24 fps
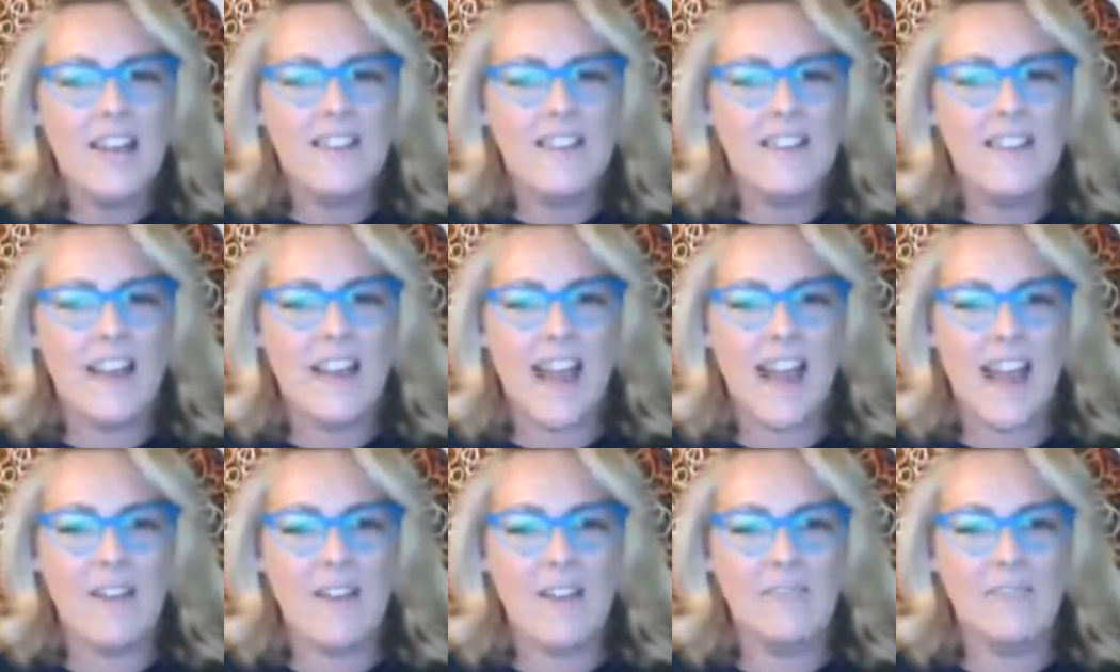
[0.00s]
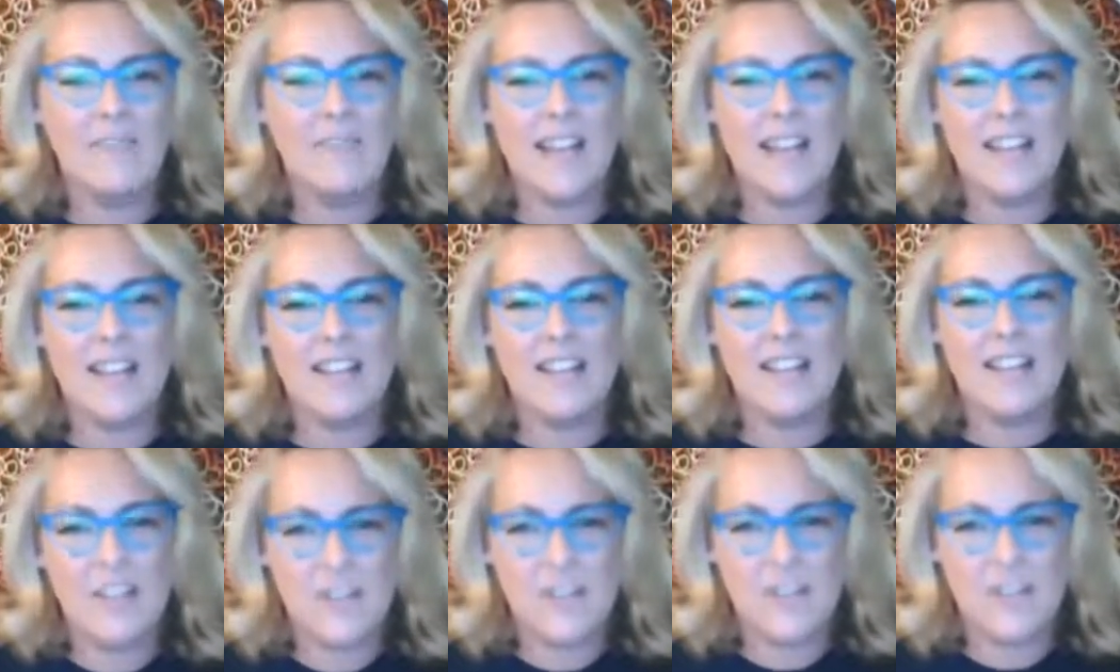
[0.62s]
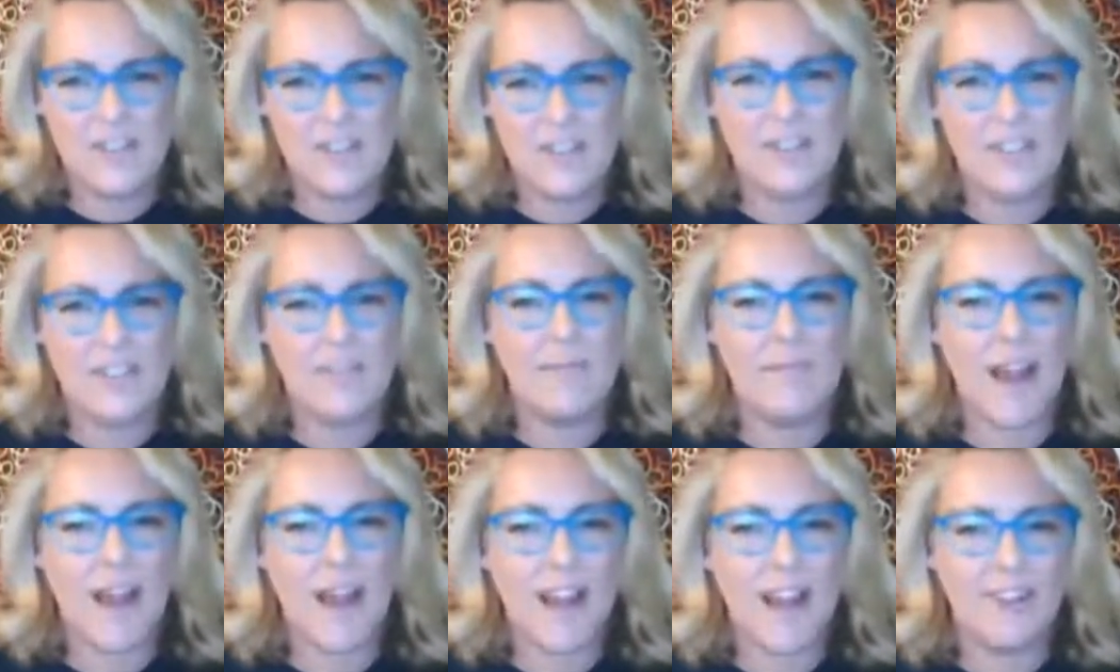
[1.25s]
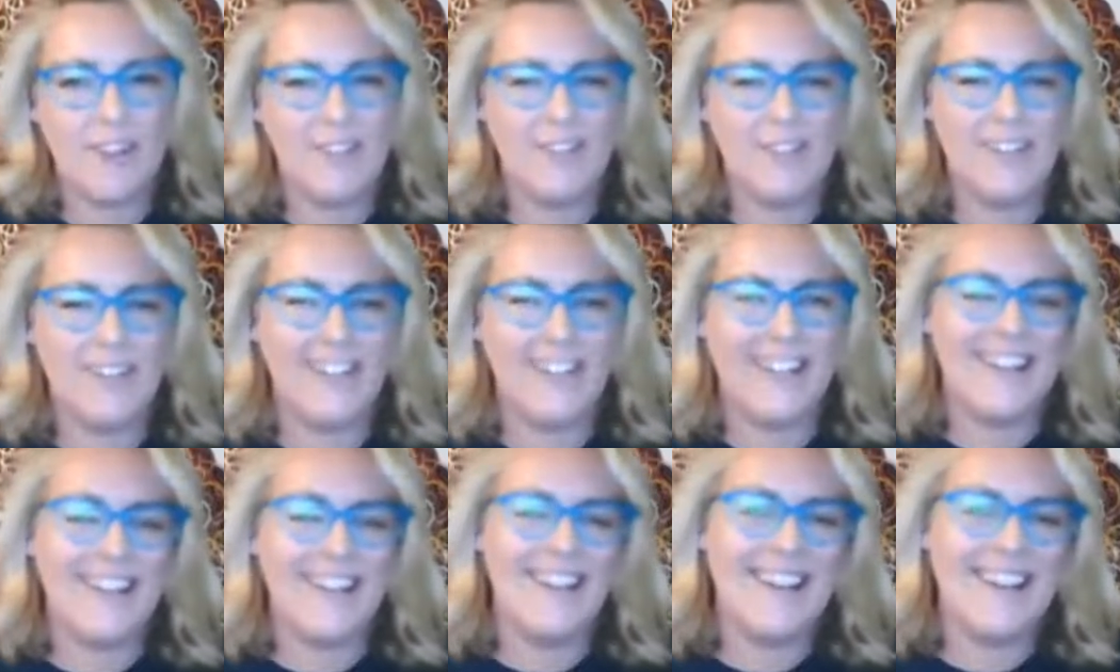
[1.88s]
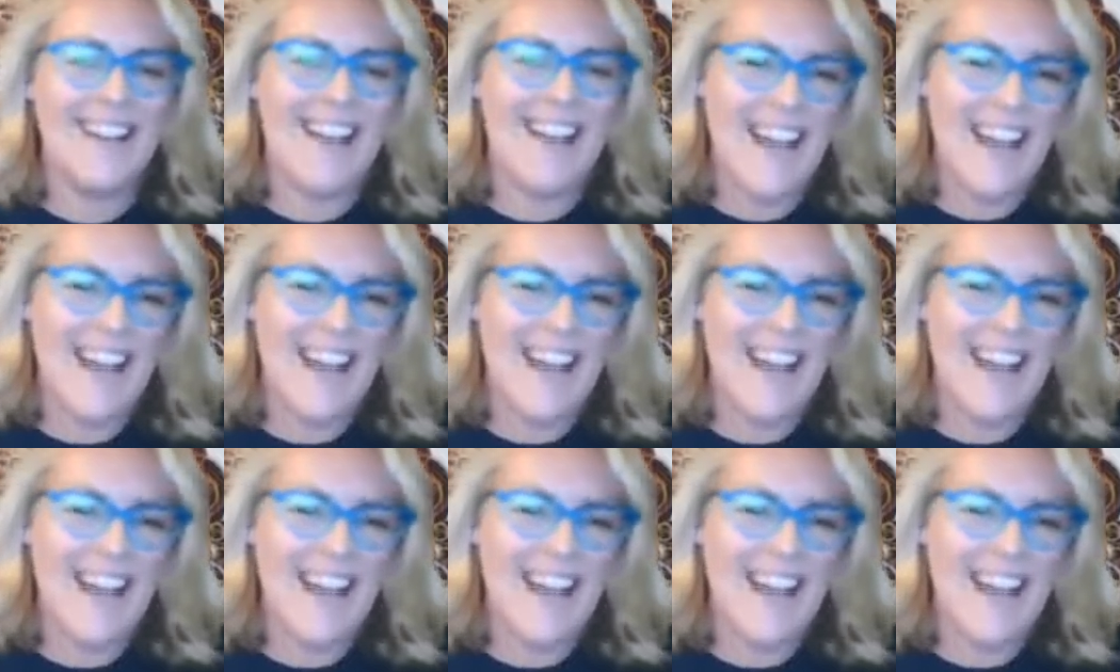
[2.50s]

that have taken an interest in my career,